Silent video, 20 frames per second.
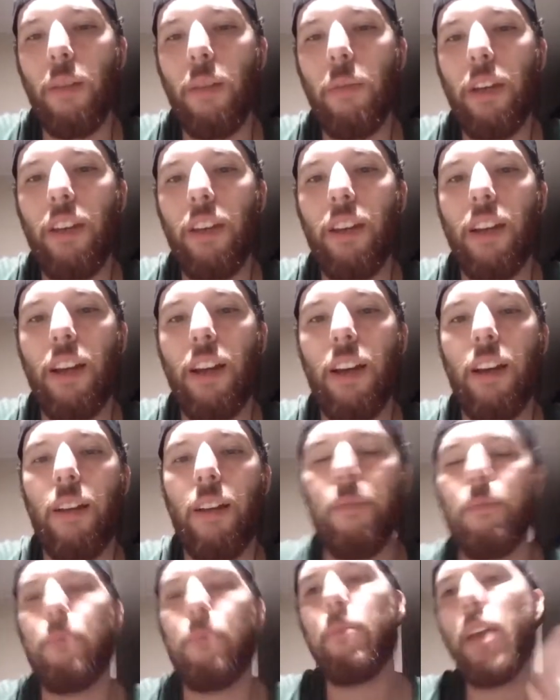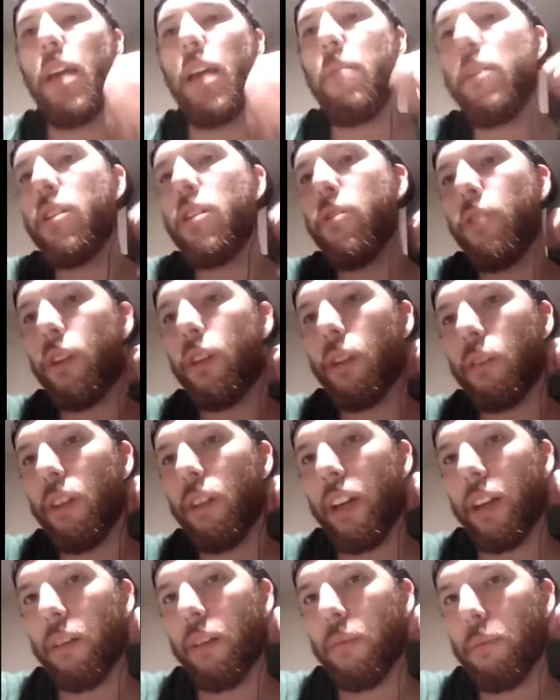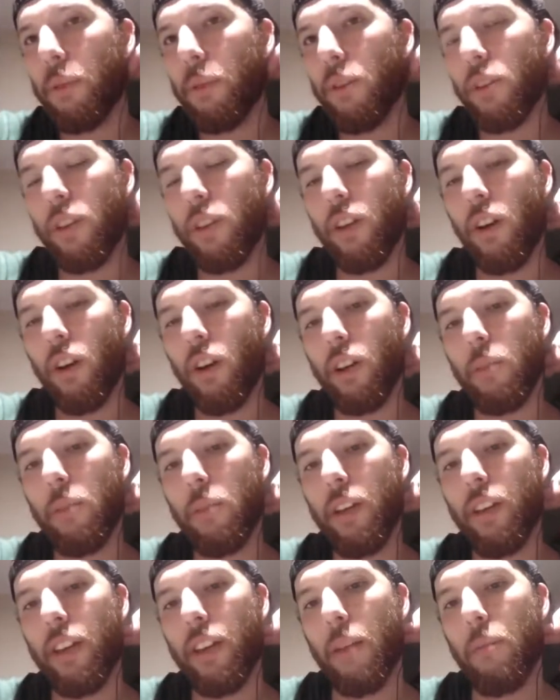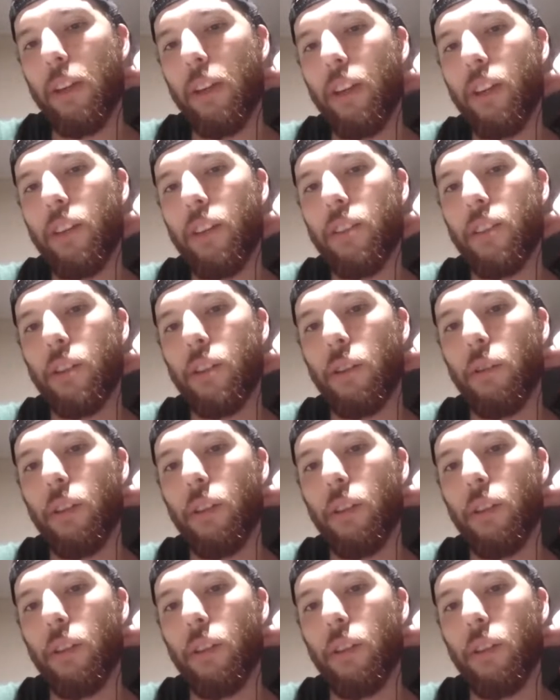I mean, maybe you could like push the argument that because it's